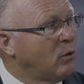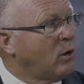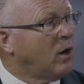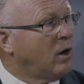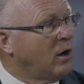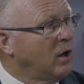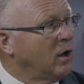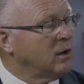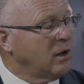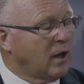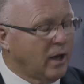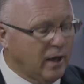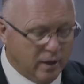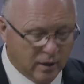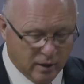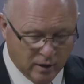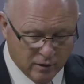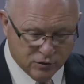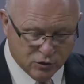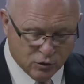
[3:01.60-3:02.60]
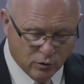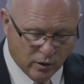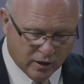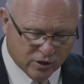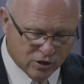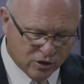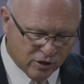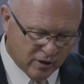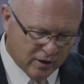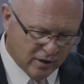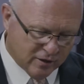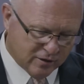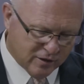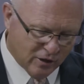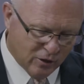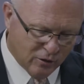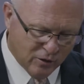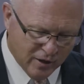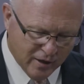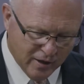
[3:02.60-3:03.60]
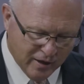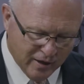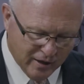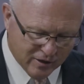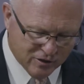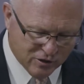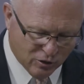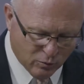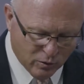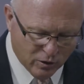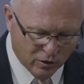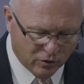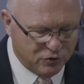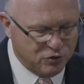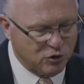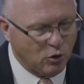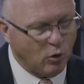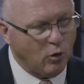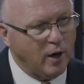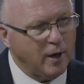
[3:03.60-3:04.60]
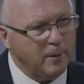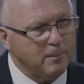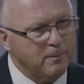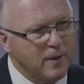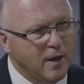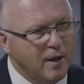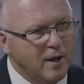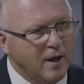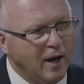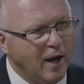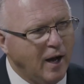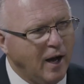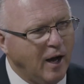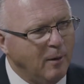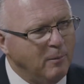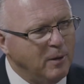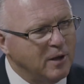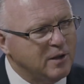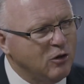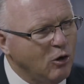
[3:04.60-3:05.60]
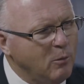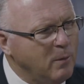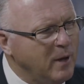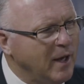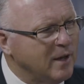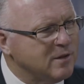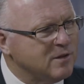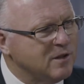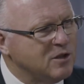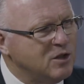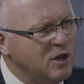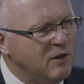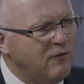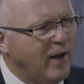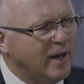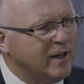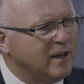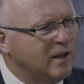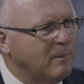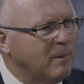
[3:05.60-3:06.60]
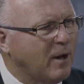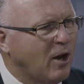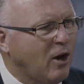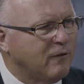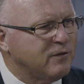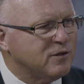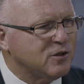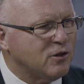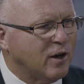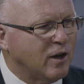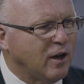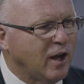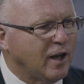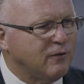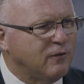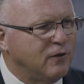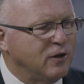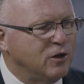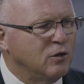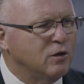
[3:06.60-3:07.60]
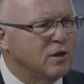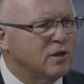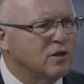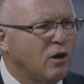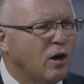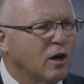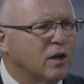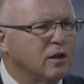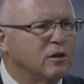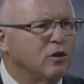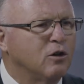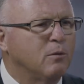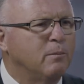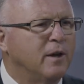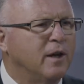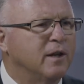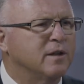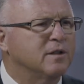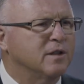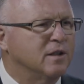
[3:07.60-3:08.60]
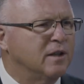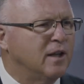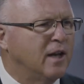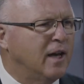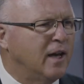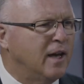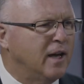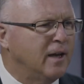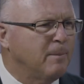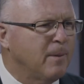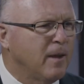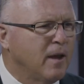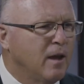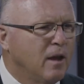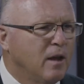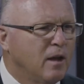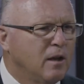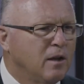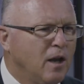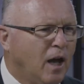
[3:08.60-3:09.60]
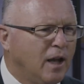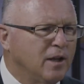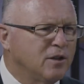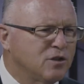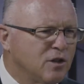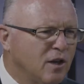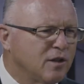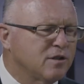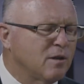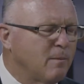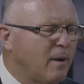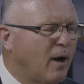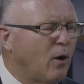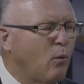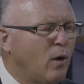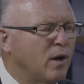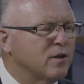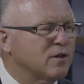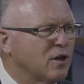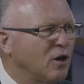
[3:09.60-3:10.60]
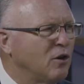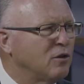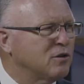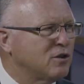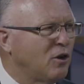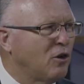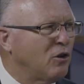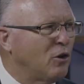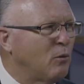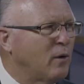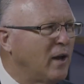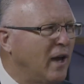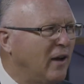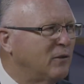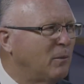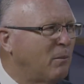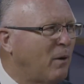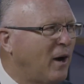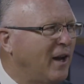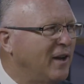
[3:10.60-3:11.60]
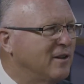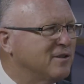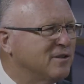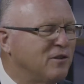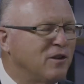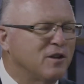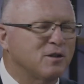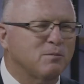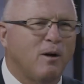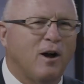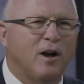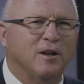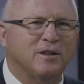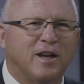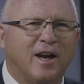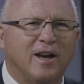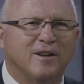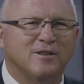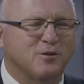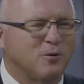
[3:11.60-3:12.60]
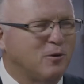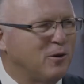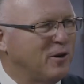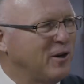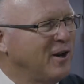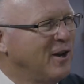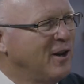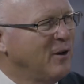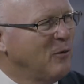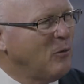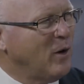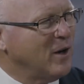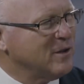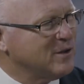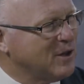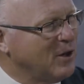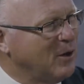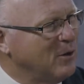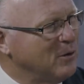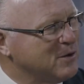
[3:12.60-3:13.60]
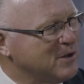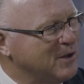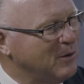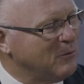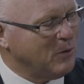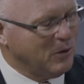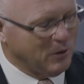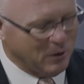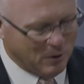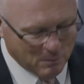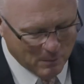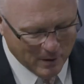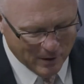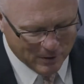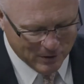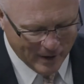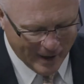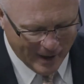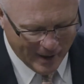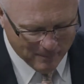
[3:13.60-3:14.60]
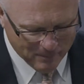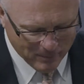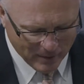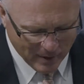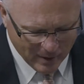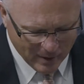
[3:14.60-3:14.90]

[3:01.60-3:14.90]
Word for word: our online instruction. And so it's a real joy. Uh, but Tobi, as the Chief Academic Officer, I'd like for you to talk a little bit today, not just about West Coast, although we have a bias in this podcast toward West Coast, and we'll admit that,